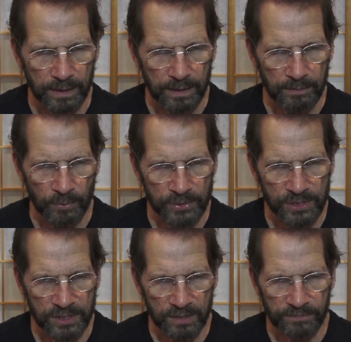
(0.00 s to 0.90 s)

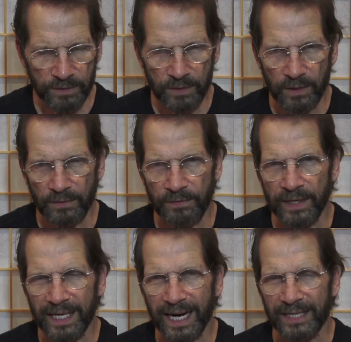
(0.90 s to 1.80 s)
most difficult
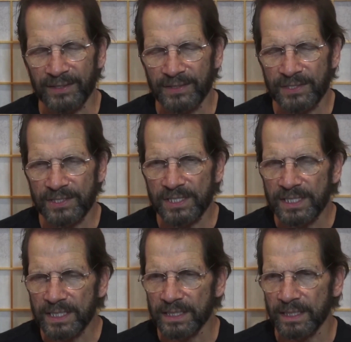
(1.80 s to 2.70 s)
thing I could
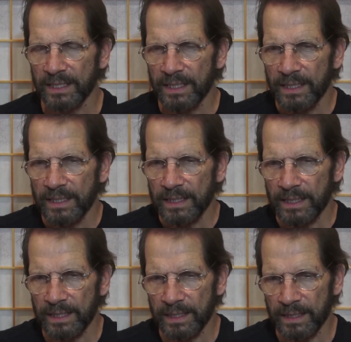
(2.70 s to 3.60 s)
see
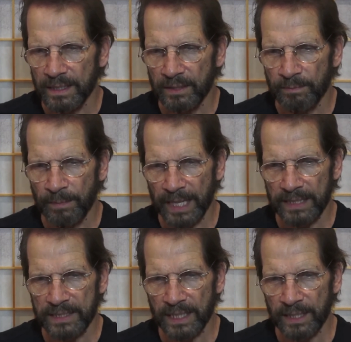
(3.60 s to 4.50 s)
in, in a
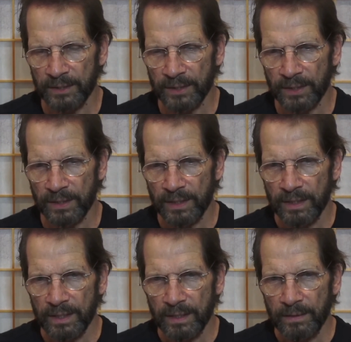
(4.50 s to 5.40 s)
meditator
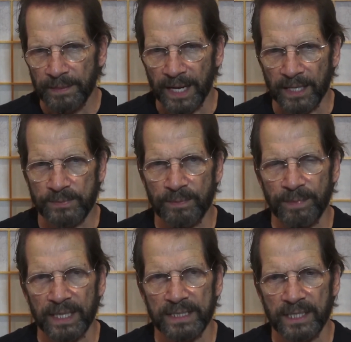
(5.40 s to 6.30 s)
that has been
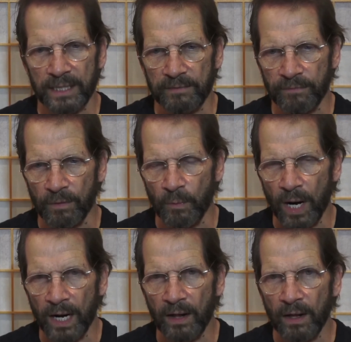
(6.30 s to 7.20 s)
meditating for a
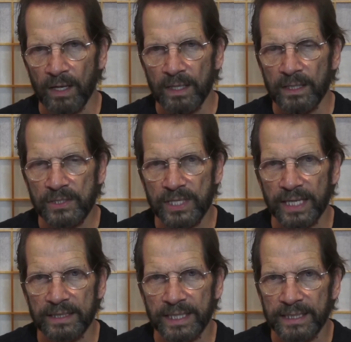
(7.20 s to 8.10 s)
while is
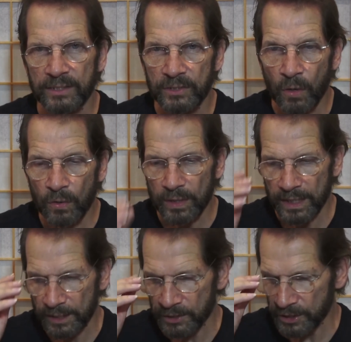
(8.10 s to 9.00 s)
that they don't
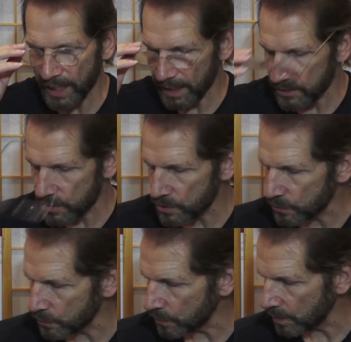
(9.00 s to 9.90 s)
get a chance
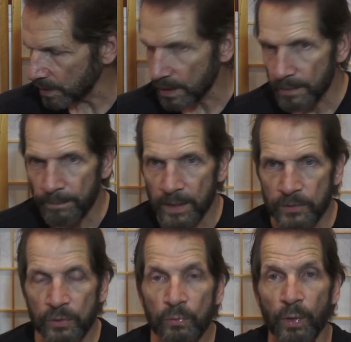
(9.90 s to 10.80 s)
to,
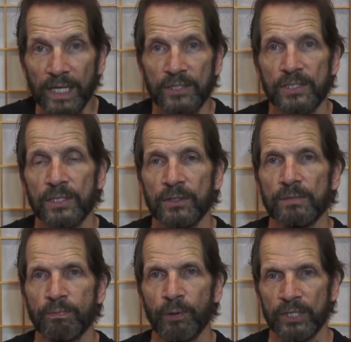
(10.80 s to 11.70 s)
to rest in this
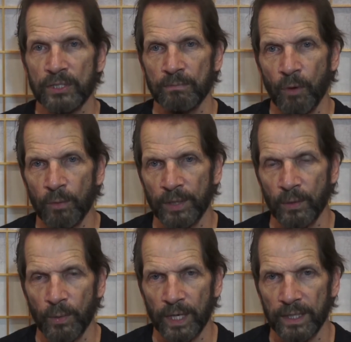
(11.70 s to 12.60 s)
present moment
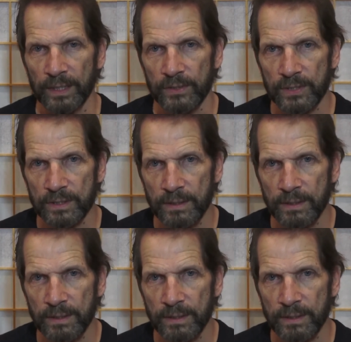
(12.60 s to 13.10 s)
awareness.